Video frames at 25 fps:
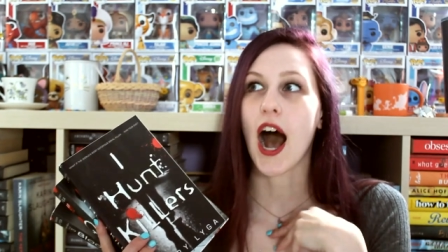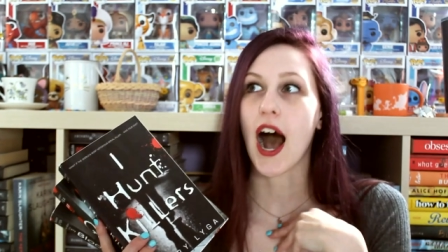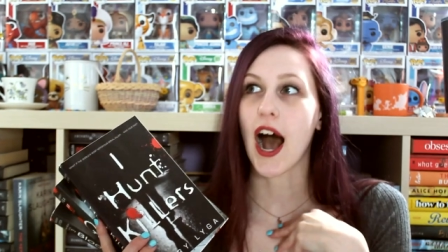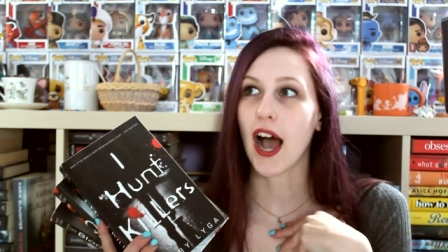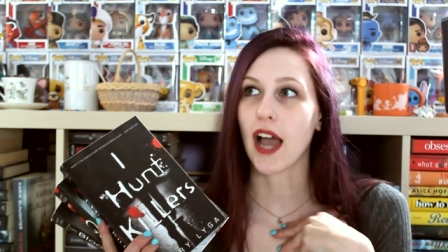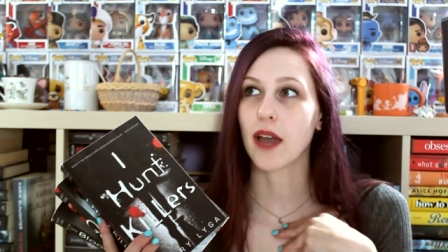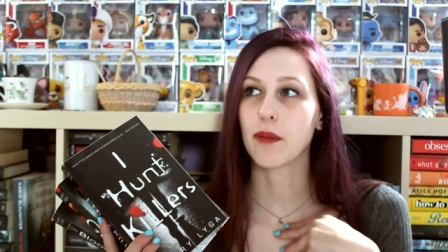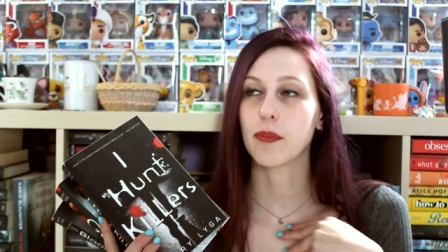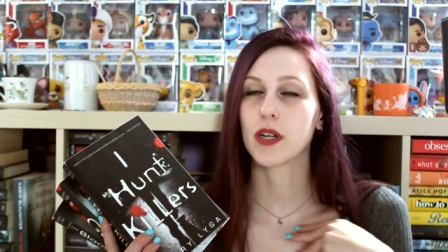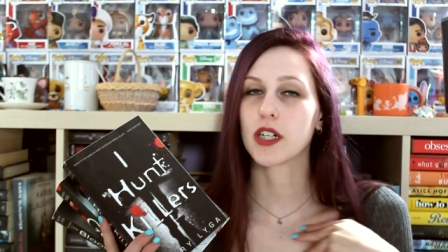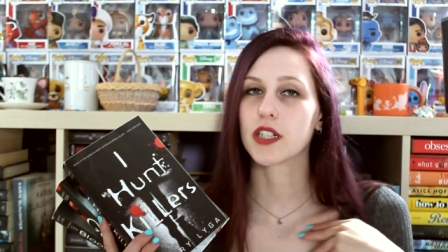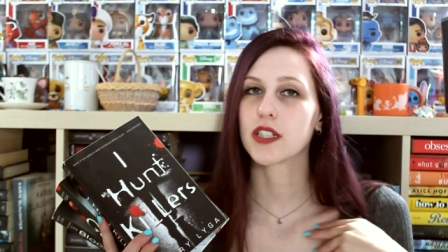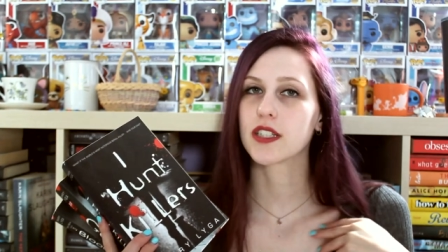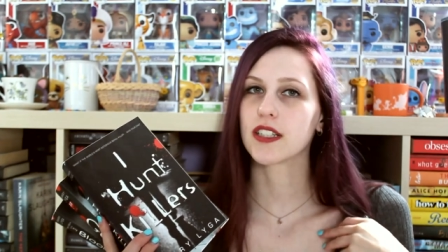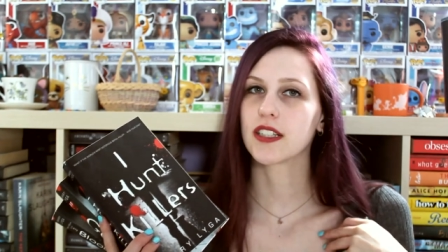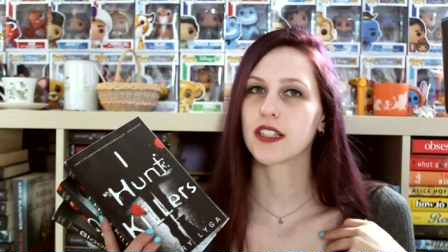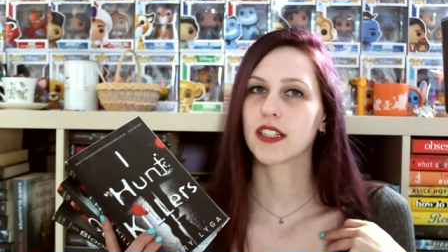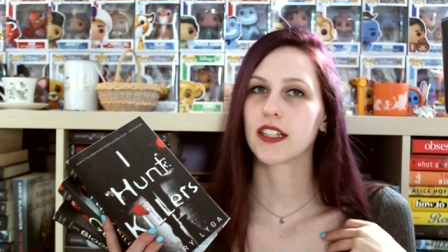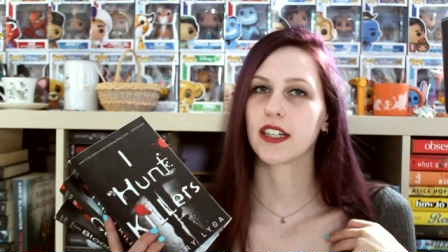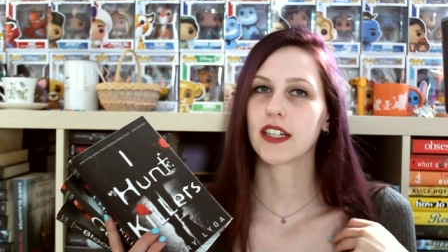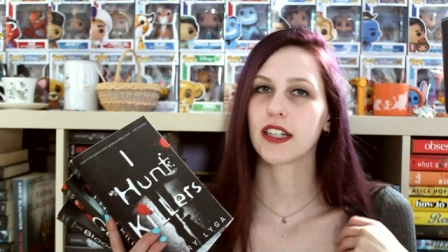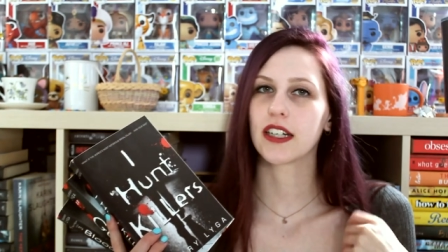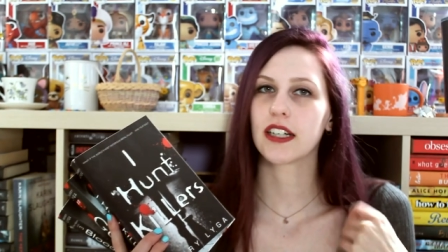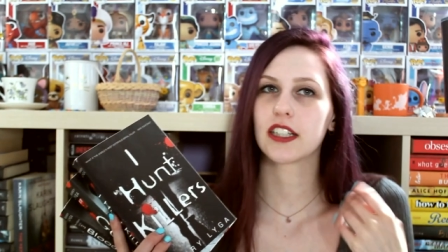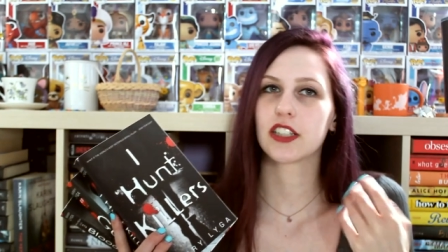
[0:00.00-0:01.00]
I
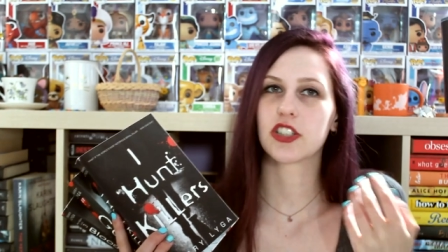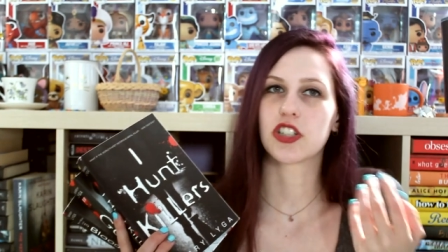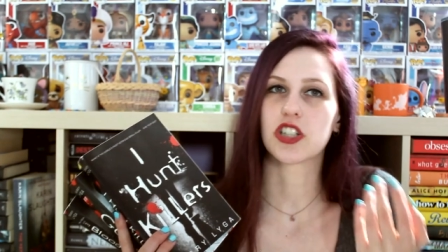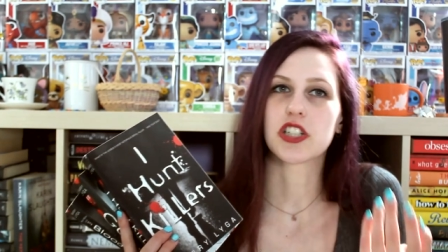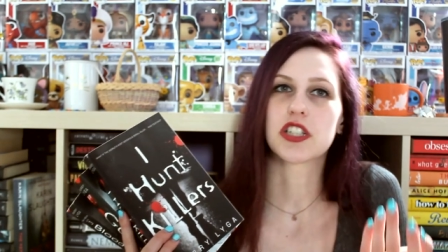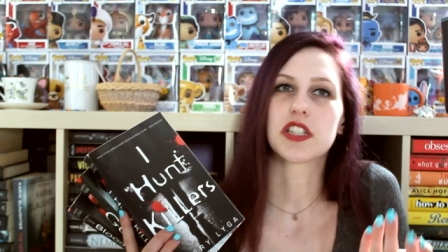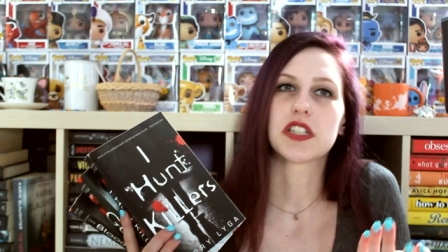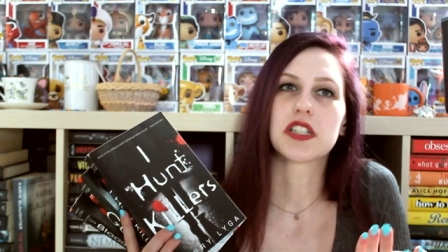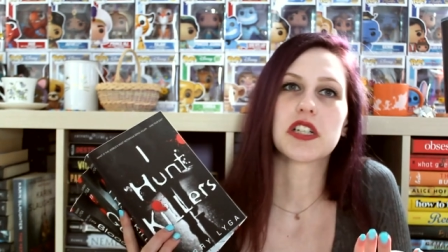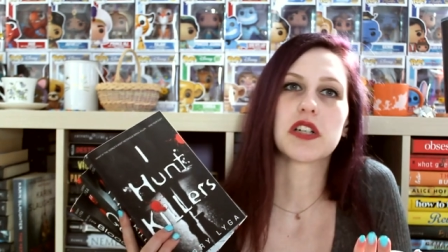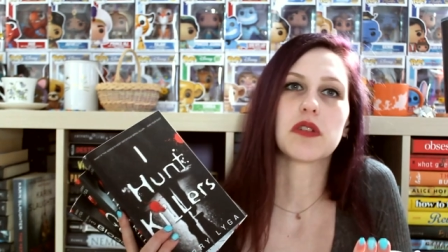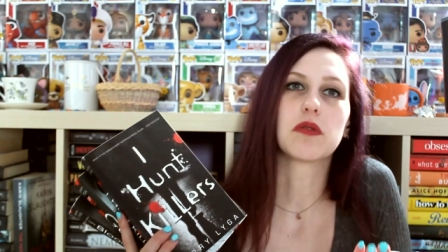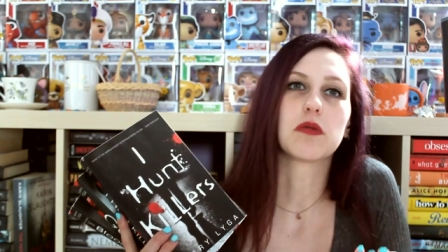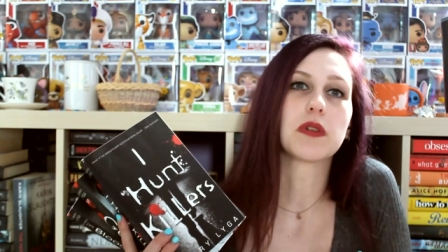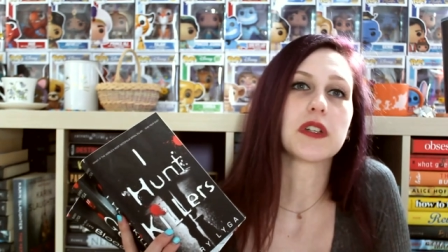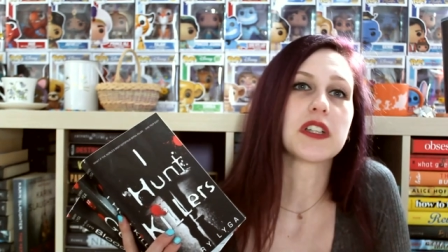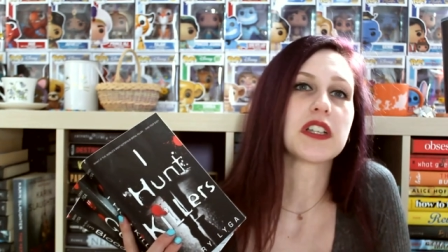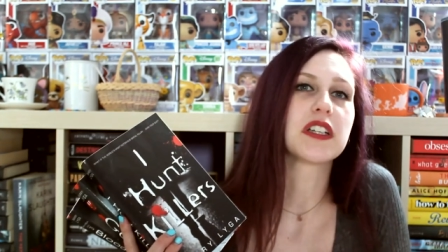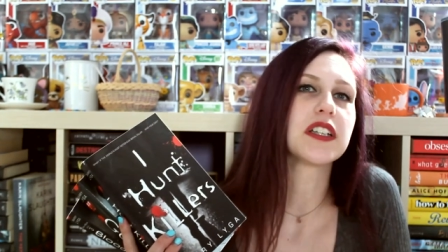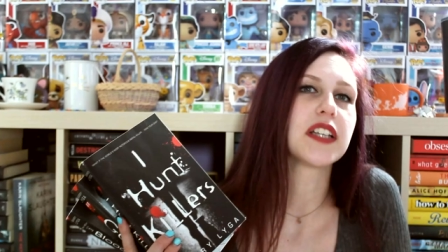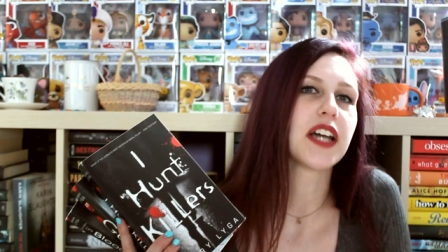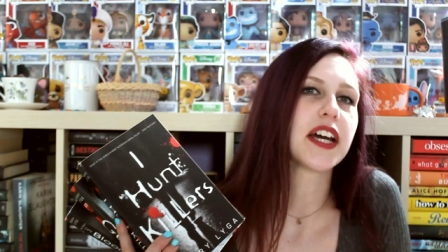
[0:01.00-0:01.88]
personally just really